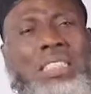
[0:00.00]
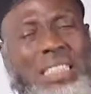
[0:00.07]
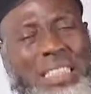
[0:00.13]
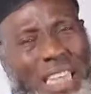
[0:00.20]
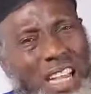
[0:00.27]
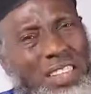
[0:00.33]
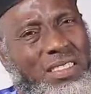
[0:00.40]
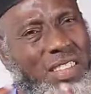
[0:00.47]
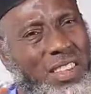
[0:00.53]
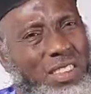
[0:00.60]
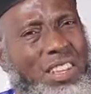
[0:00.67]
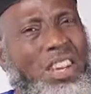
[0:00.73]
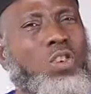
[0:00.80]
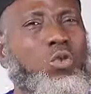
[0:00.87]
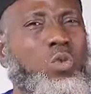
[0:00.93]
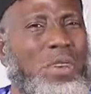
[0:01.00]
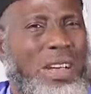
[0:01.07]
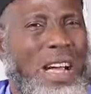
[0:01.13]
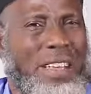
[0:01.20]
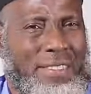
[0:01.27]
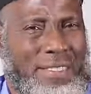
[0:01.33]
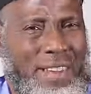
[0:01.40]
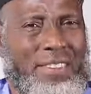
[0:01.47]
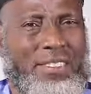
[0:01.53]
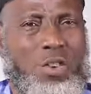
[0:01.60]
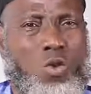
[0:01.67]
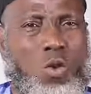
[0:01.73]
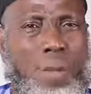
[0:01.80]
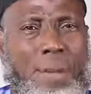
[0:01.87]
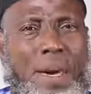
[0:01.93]
that discount will attract them,
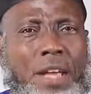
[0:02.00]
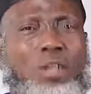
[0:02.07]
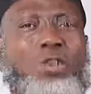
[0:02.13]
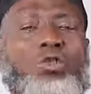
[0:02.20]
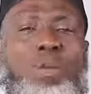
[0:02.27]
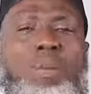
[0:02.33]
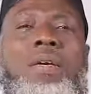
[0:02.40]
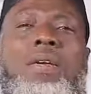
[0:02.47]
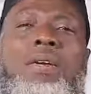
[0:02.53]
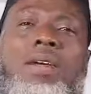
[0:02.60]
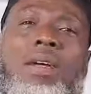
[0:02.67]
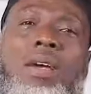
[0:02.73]
will make them to pay.